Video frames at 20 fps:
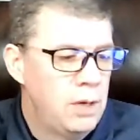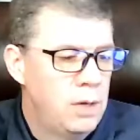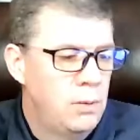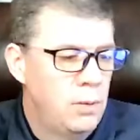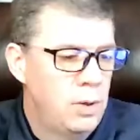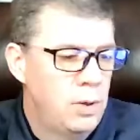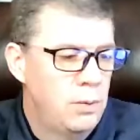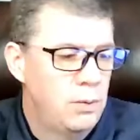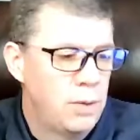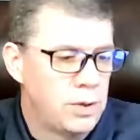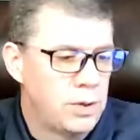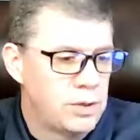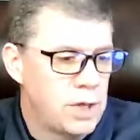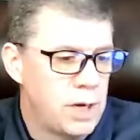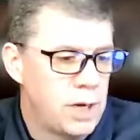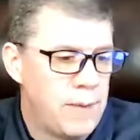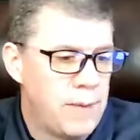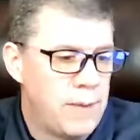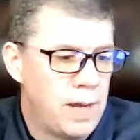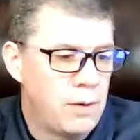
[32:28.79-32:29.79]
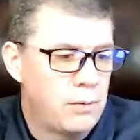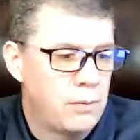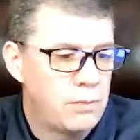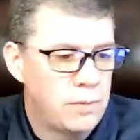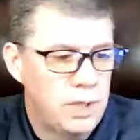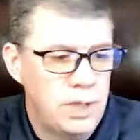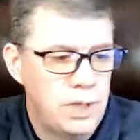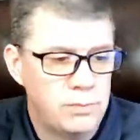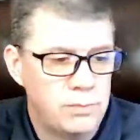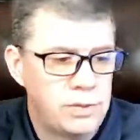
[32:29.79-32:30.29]
We were talking about,
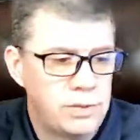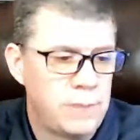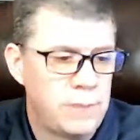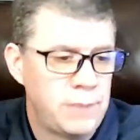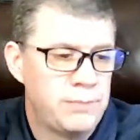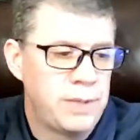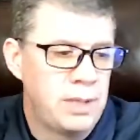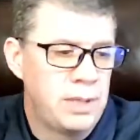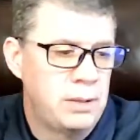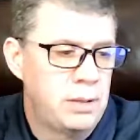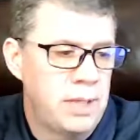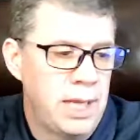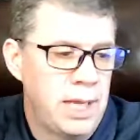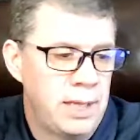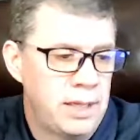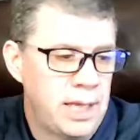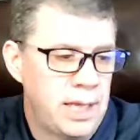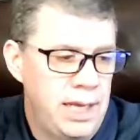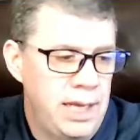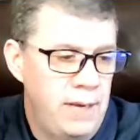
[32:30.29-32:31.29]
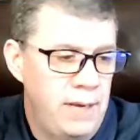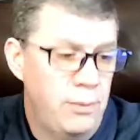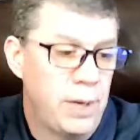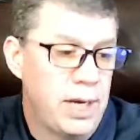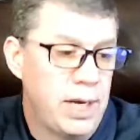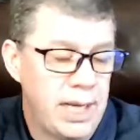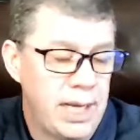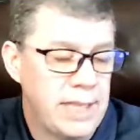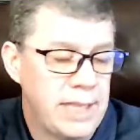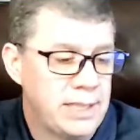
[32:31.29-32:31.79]
something that he
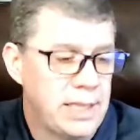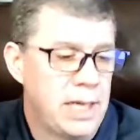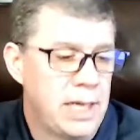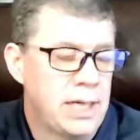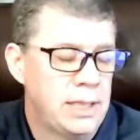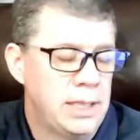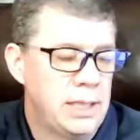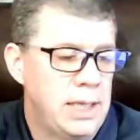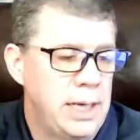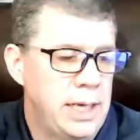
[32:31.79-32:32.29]
wanted to get done.